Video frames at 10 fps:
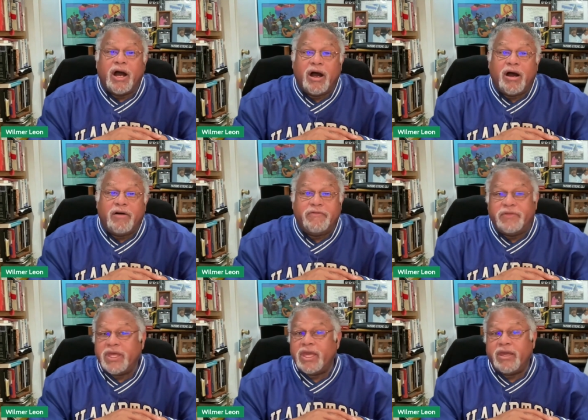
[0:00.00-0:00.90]
of
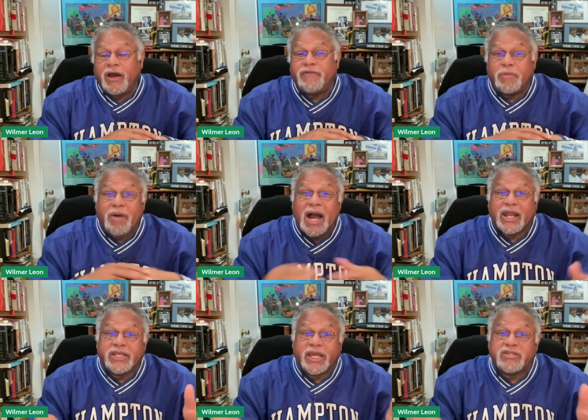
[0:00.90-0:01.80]
the of the
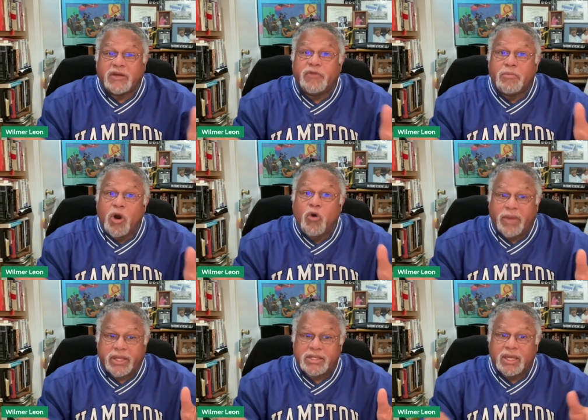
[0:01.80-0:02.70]
politics of the
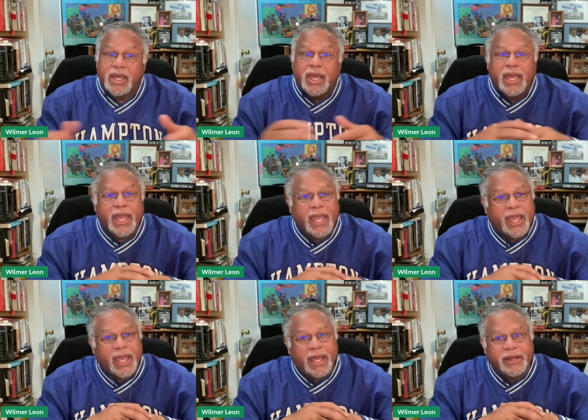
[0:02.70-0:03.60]
moment
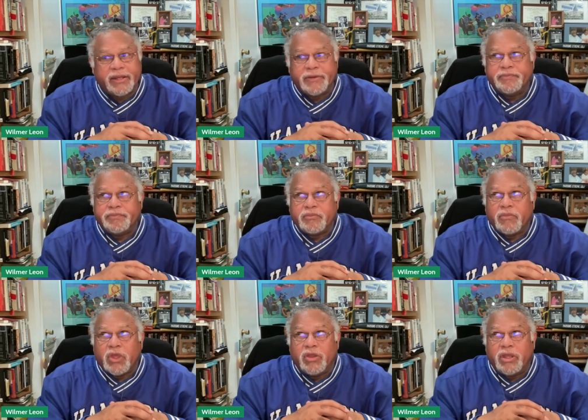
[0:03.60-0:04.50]
and
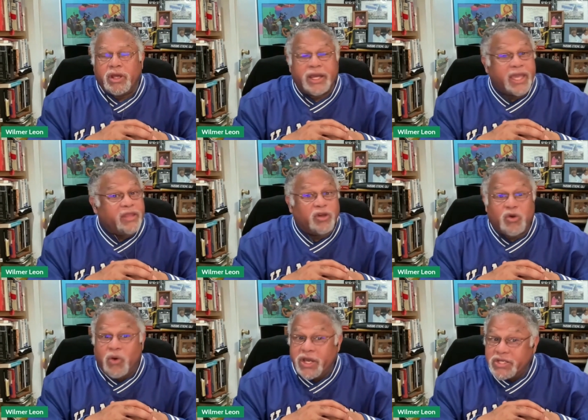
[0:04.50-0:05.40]
the again the
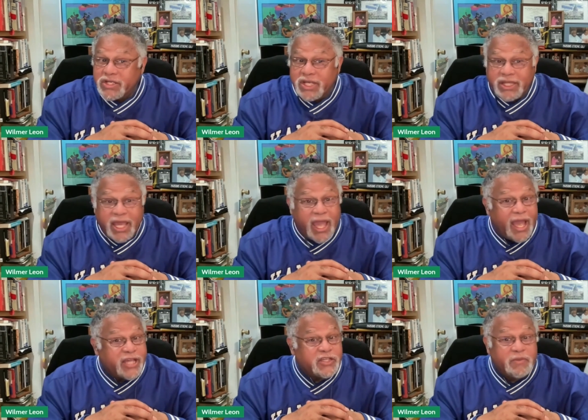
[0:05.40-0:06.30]
questions that they
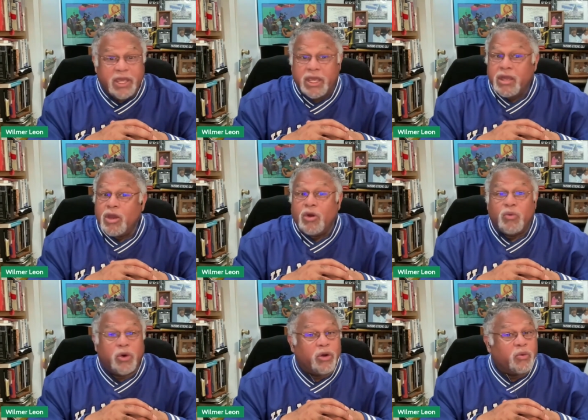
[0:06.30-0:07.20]
asked me
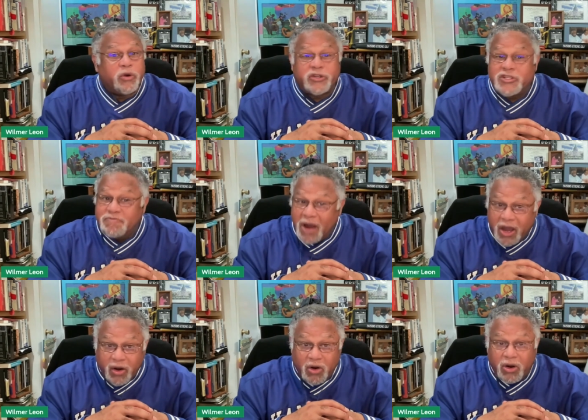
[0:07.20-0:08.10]
were were
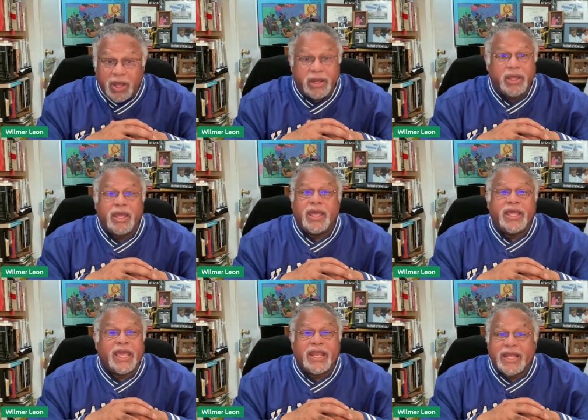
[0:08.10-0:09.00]
spot on
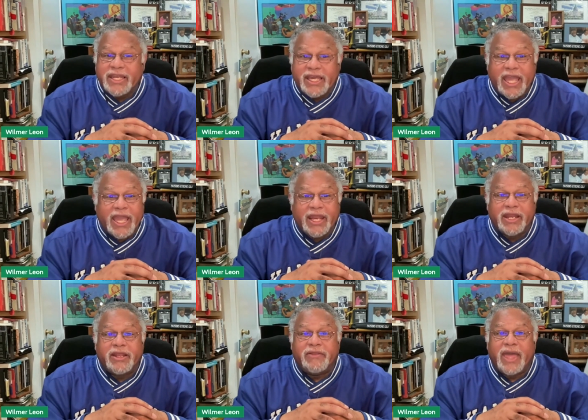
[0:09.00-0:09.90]
it
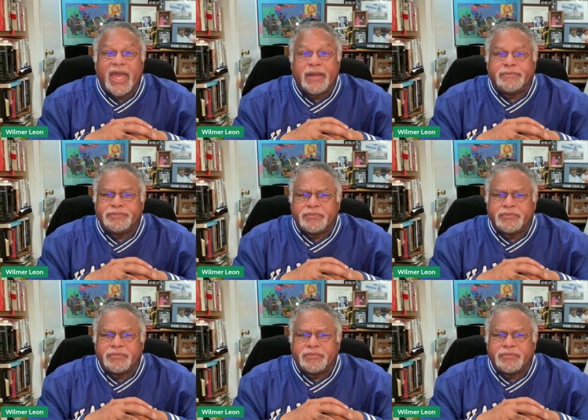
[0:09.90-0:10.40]
indicated that